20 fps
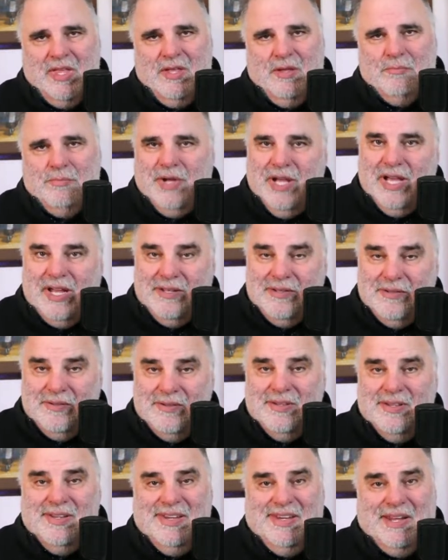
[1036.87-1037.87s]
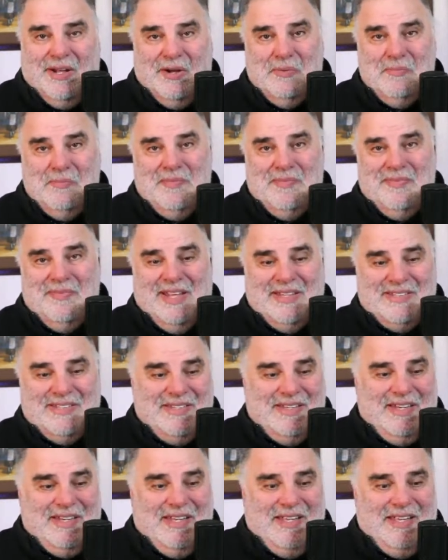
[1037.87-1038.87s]
But it's
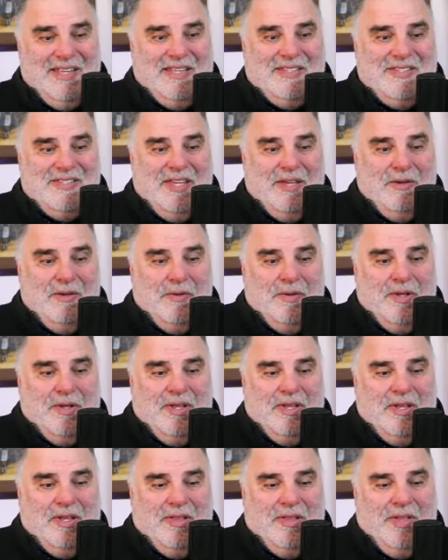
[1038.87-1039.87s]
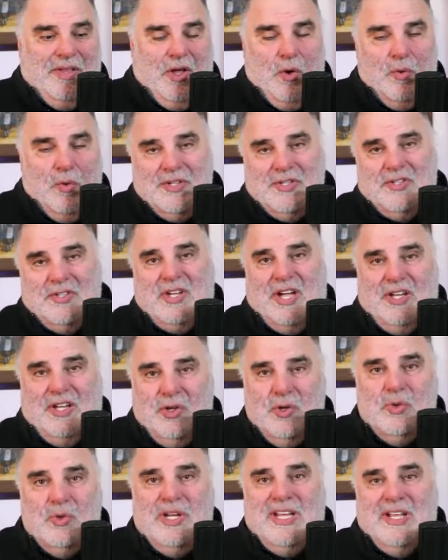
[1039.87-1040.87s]
the onus is on
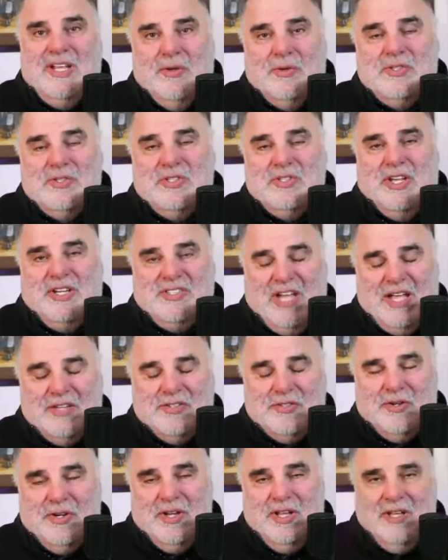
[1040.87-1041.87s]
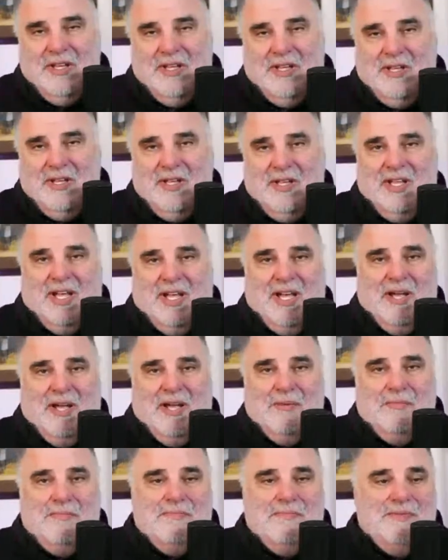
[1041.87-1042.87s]
you to get those things answered.
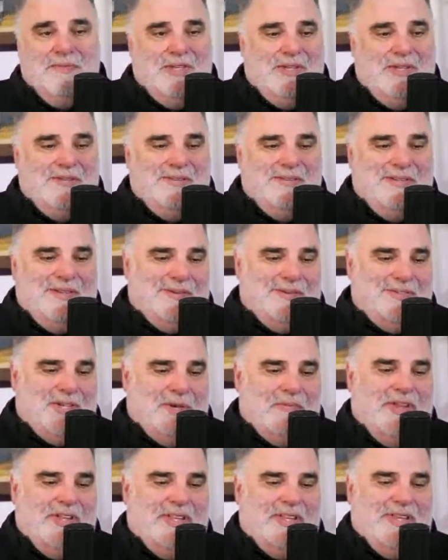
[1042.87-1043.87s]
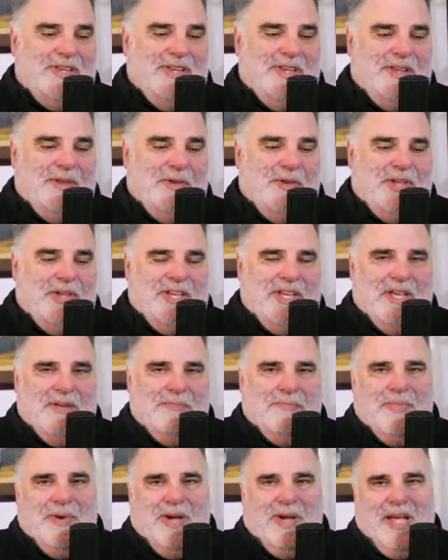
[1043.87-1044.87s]
Some of it you can get
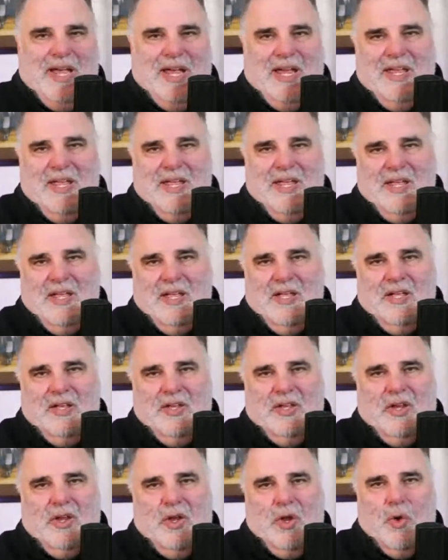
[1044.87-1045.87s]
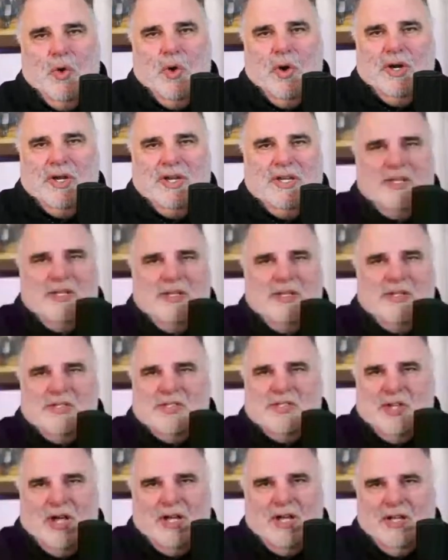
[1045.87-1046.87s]
by your
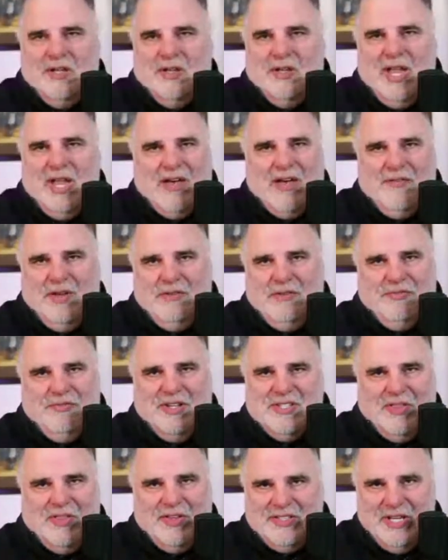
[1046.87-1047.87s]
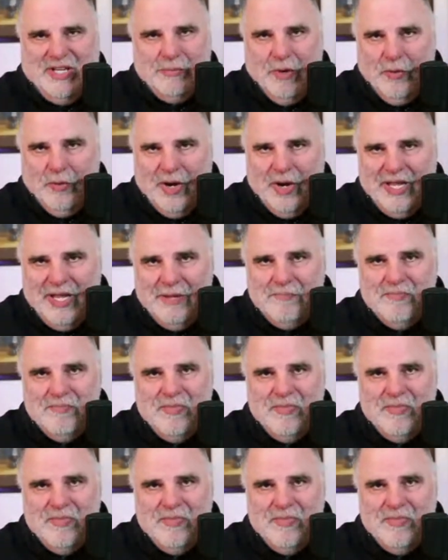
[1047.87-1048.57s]
son having friends on the team already.